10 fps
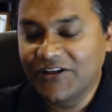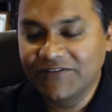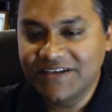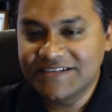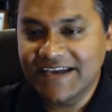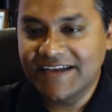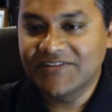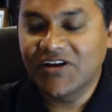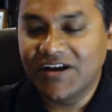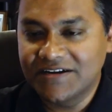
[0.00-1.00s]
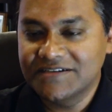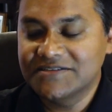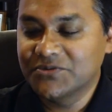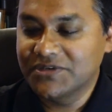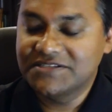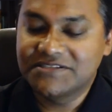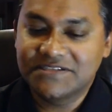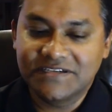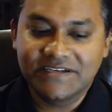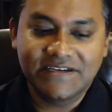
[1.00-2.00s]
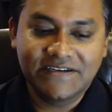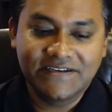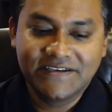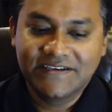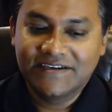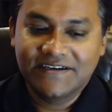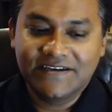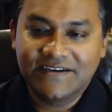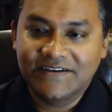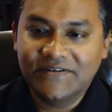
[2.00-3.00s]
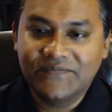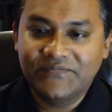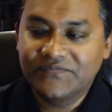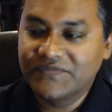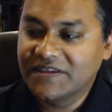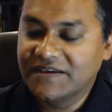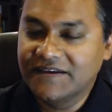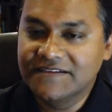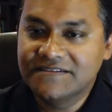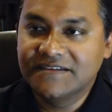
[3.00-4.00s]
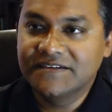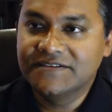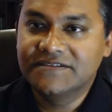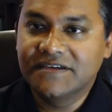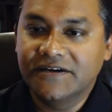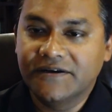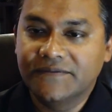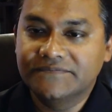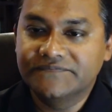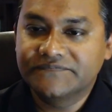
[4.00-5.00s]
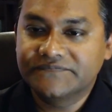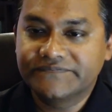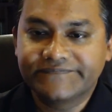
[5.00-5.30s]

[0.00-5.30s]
always had cars which um, is is um,